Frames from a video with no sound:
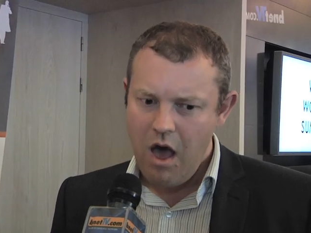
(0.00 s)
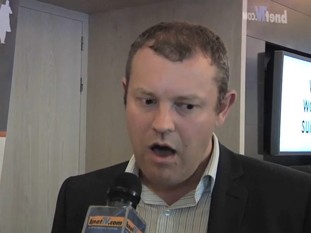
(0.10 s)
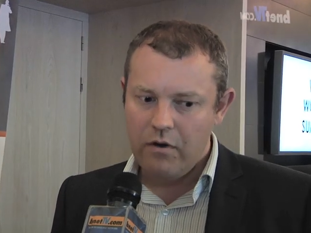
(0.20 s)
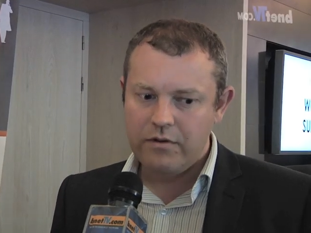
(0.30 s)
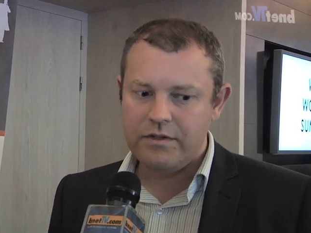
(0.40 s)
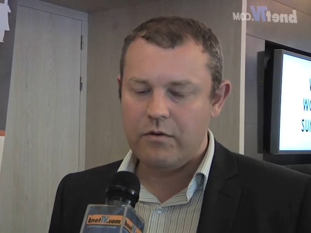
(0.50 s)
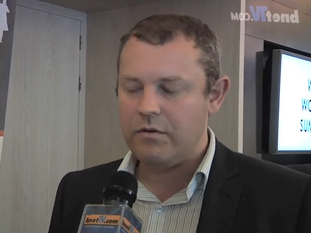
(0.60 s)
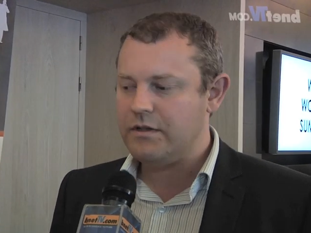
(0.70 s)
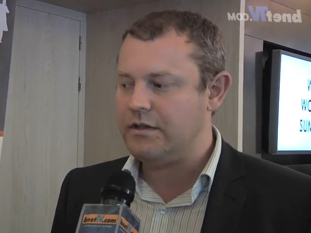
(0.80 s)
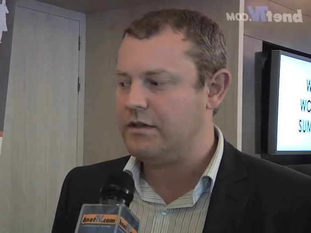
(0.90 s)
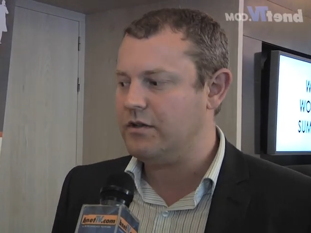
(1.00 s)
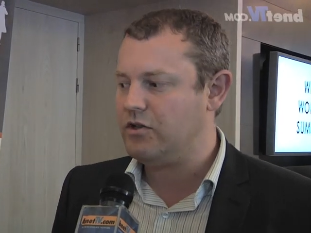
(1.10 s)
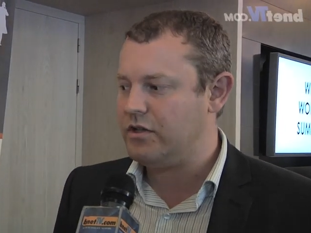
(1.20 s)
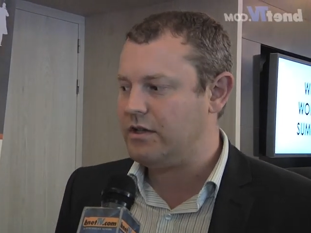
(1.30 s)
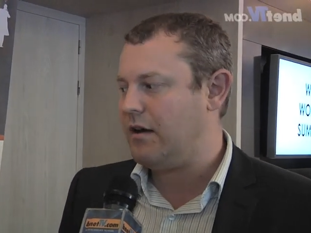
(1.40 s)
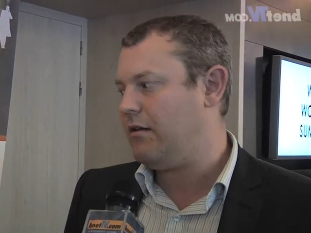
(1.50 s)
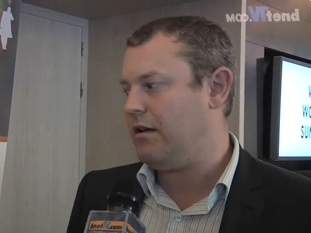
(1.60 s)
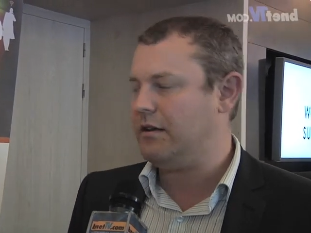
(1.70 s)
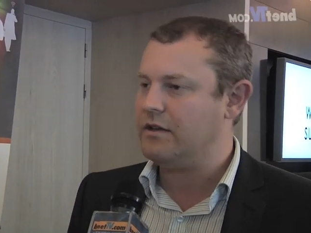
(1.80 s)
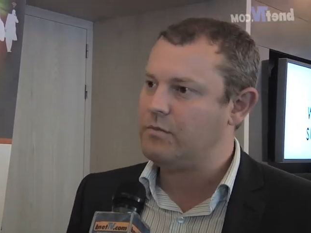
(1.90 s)
I also wanted to just
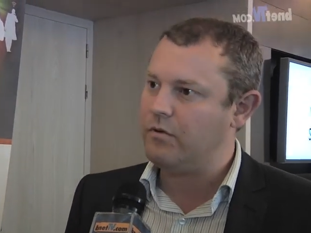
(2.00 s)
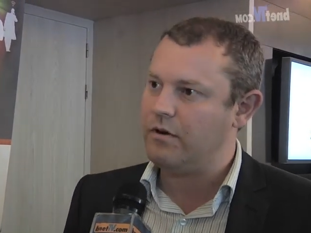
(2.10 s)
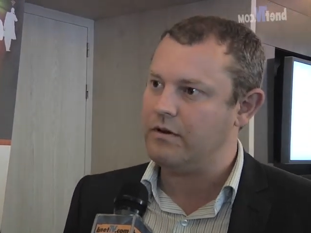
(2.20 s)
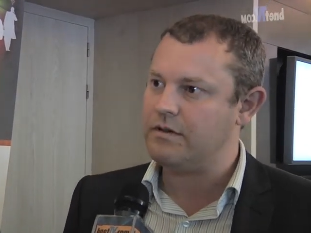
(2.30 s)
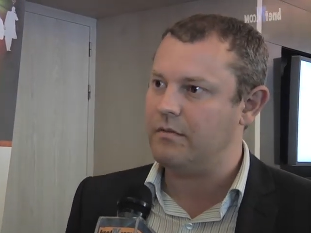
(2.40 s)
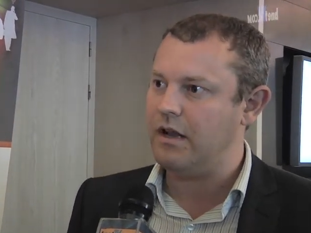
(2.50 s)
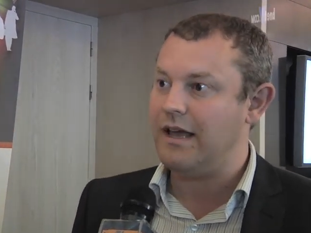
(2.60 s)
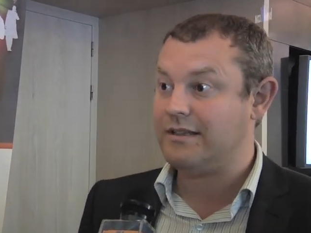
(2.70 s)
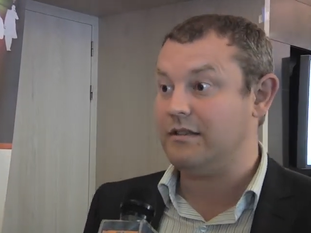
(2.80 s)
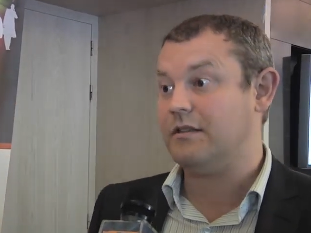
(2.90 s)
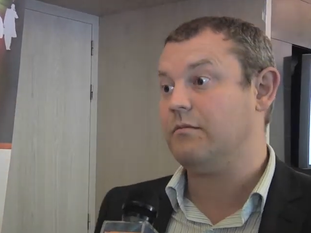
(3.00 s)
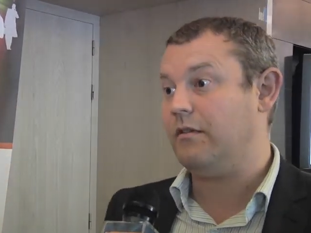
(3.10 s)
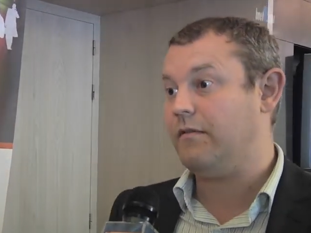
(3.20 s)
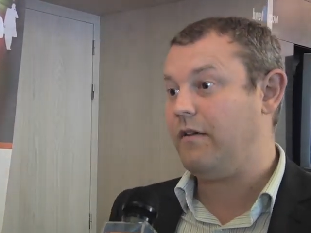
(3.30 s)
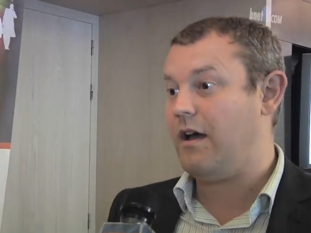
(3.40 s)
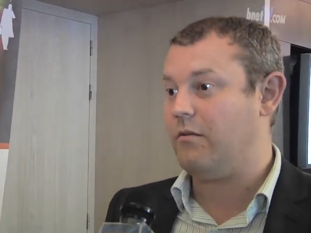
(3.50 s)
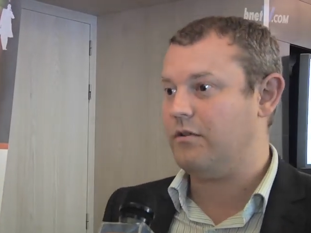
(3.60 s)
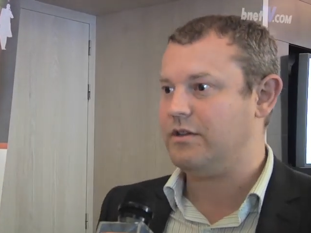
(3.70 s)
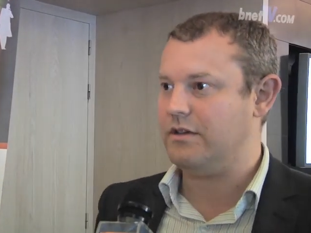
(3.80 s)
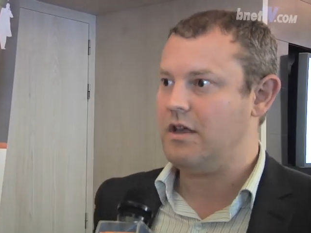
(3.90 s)
outline this morning some of the lessons that we found,
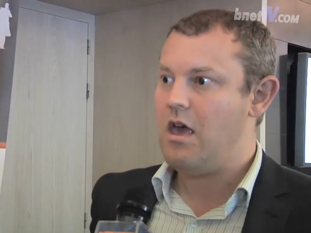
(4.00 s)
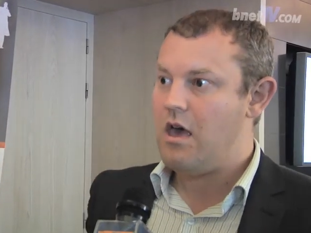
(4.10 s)
which is